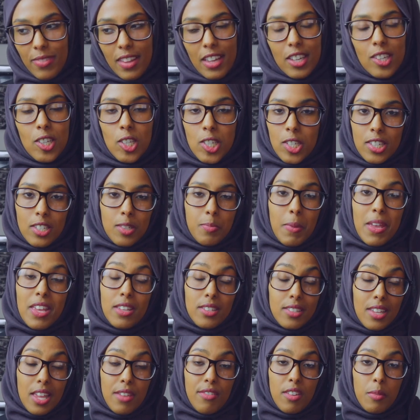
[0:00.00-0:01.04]
you're
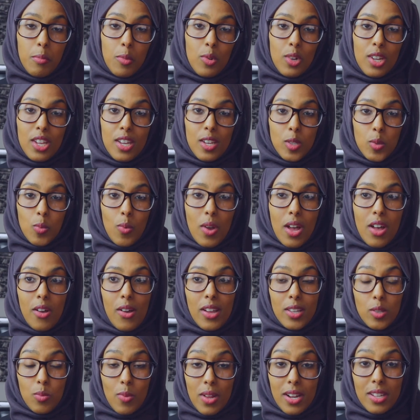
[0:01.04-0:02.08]
saving money as well
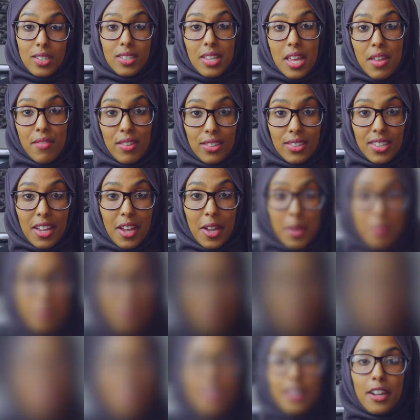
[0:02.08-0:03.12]
as saving time.
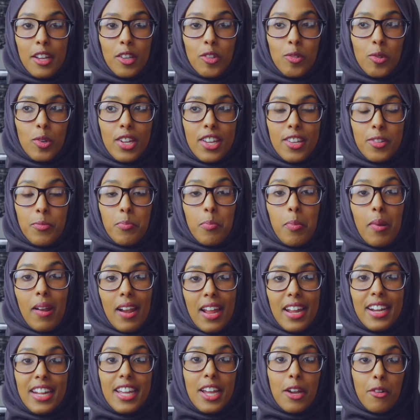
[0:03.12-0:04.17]
And the next one is
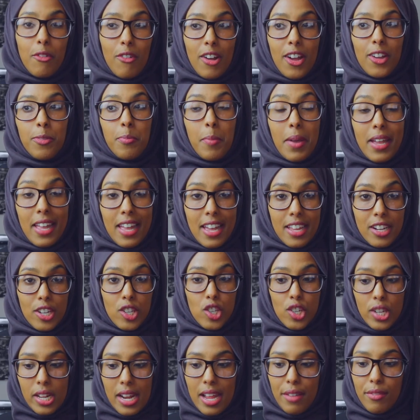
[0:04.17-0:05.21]
planning around my
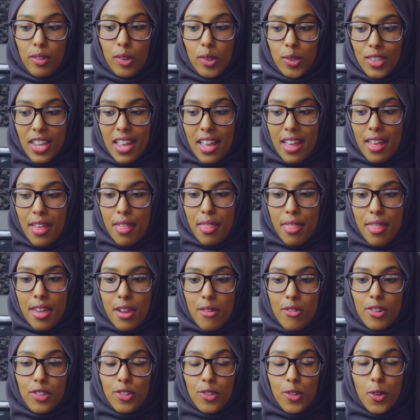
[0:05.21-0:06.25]
energy levels.
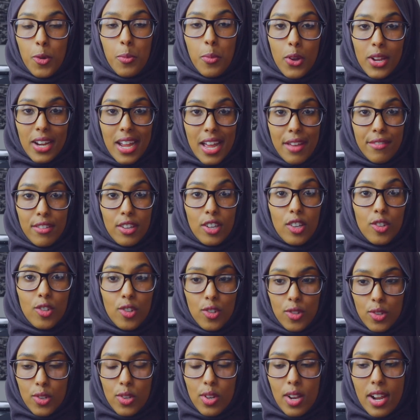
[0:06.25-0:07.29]
There is no point having a
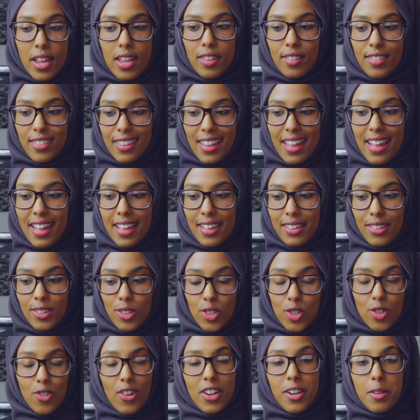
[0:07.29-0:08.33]
to-do list and
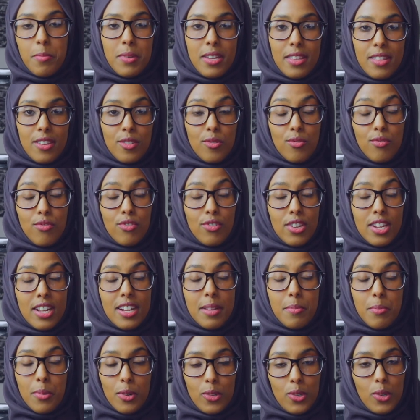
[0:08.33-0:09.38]
trying to be this
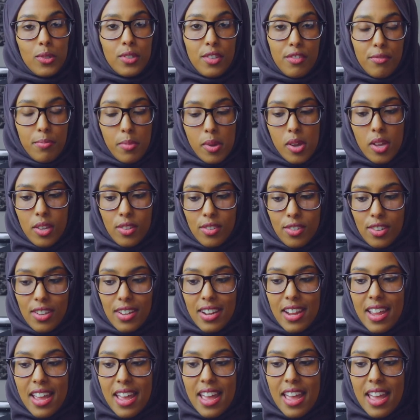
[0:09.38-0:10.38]
really productive person